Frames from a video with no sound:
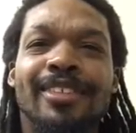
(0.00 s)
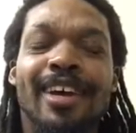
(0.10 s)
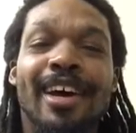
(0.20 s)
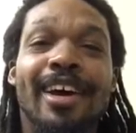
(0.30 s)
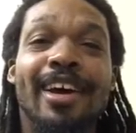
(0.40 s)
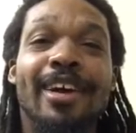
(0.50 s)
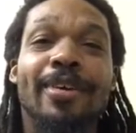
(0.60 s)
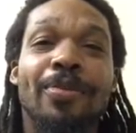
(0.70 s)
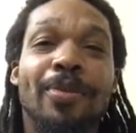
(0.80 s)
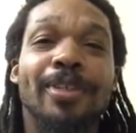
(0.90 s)
I
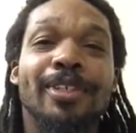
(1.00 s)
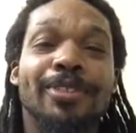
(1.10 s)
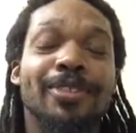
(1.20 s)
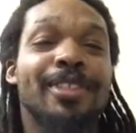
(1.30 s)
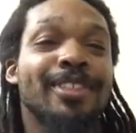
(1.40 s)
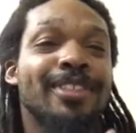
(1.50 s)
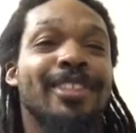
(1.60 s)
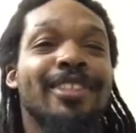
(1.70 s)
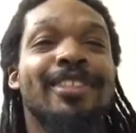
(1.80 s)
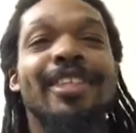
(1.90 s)
had
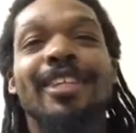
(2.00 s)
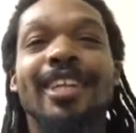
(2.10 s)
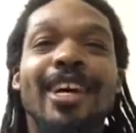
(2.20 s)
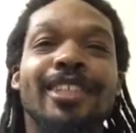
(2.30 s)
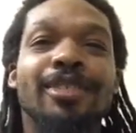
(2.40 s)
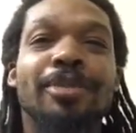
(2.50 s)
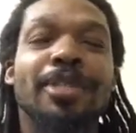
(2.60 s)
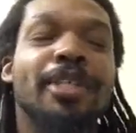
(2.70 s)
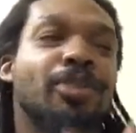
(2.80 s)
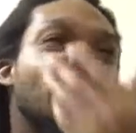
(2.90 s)
116 locks
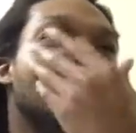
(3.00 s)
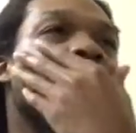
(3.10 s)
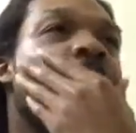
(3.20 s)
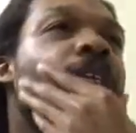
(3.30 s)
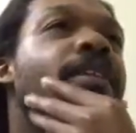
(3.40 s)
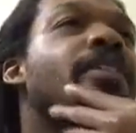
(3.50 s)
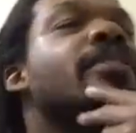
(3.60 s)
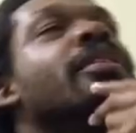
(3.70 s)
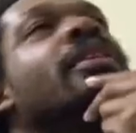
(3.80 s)
because we counted